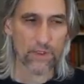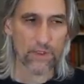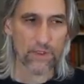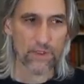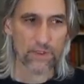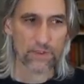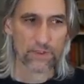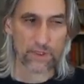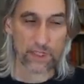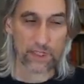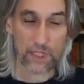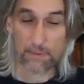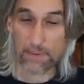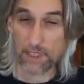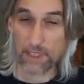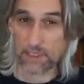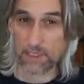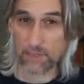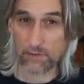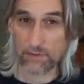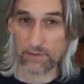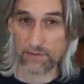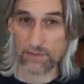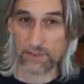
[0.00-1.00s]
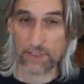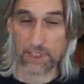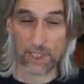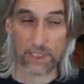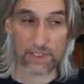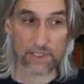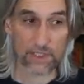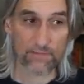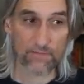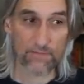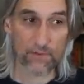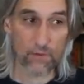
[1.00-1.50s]
So that makes a lot of
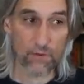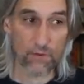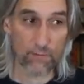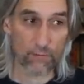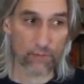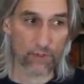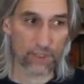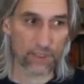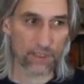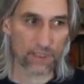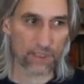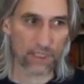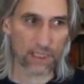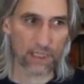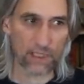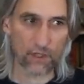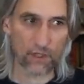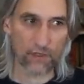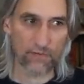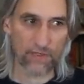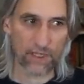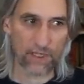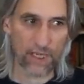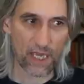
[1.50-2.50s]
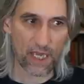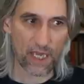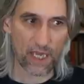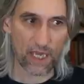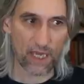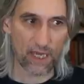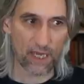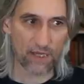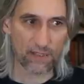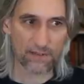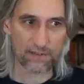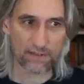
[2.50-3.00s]
sense. If you can bring the king over
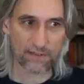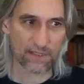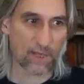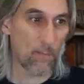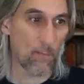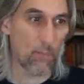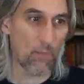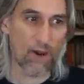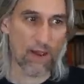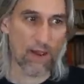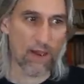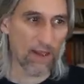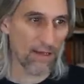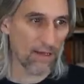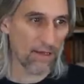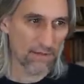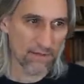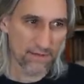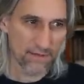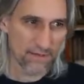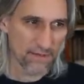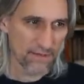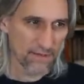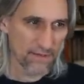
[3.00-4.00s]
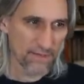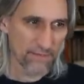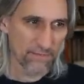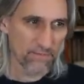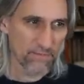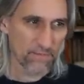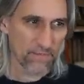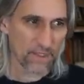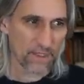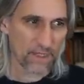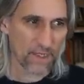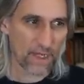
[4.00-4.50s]
here somewhere
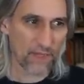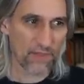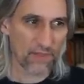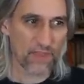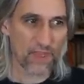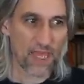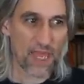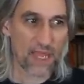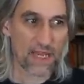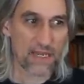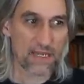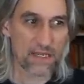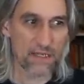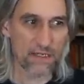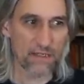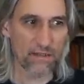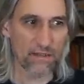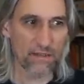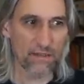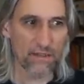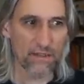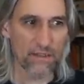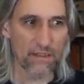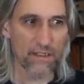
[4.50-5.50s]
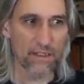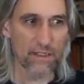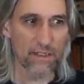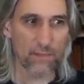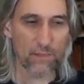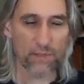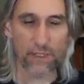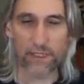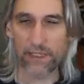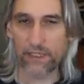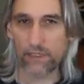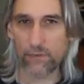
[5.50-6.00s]
and then
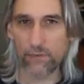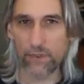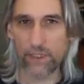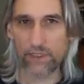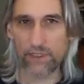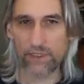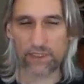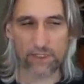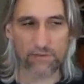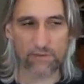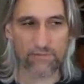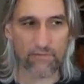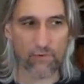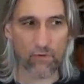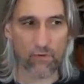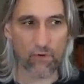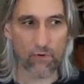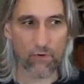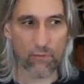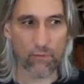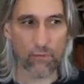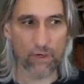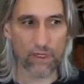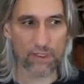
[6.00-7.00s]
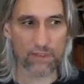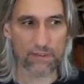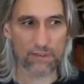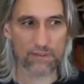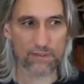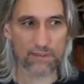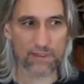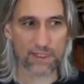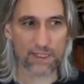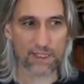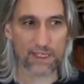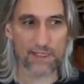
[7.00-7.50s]
play queen c four, well,
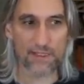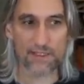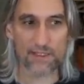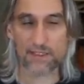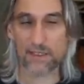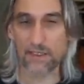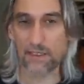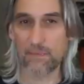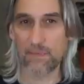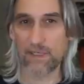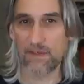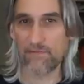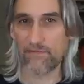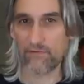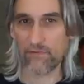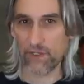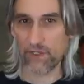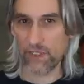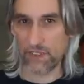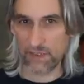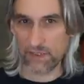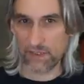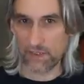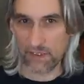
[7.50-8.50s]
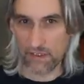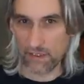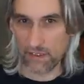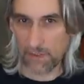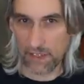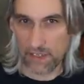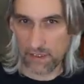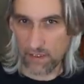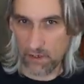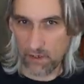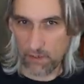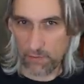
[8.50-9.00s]
the king is going to be free. There's going to be
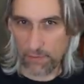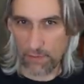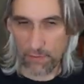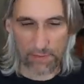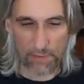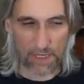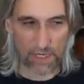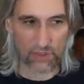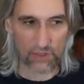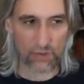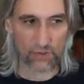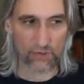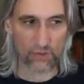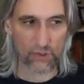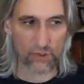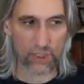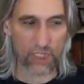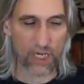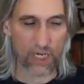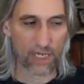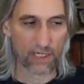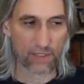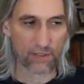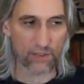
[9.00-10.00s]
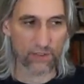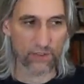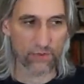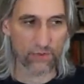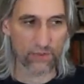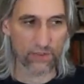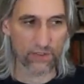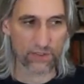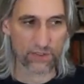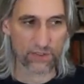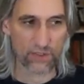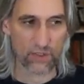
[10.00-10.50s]
no perpetual check and you
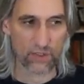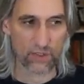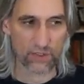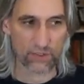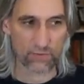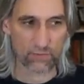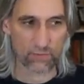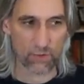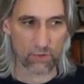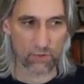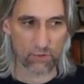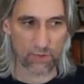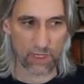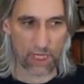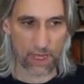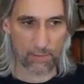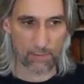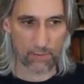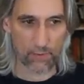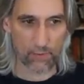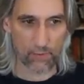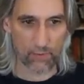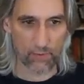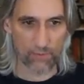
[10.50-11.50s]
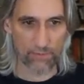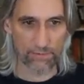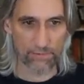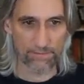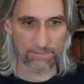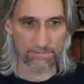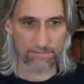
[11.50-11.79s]
can start to roll that pawn.